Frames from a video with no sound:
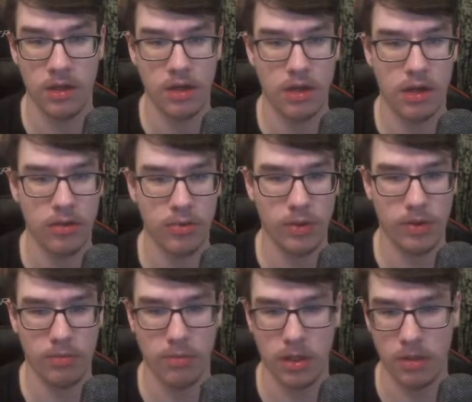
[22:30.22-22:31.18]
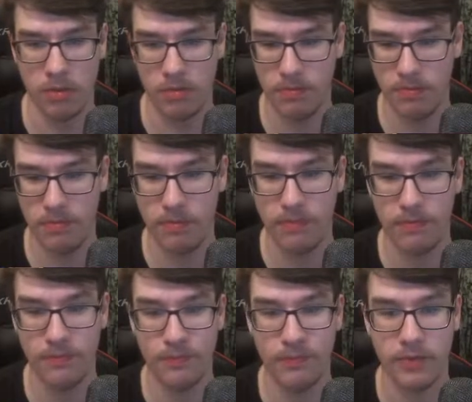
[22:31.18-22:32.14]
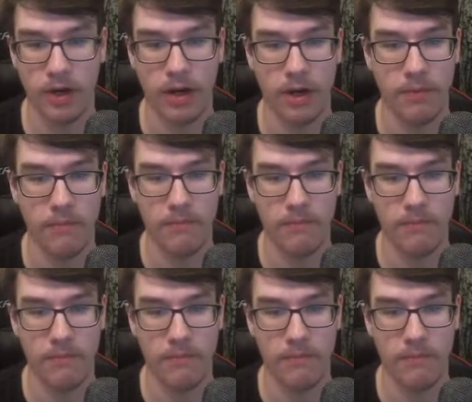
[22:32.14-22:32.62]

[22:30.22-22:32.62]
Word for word: can't win them all. Alright.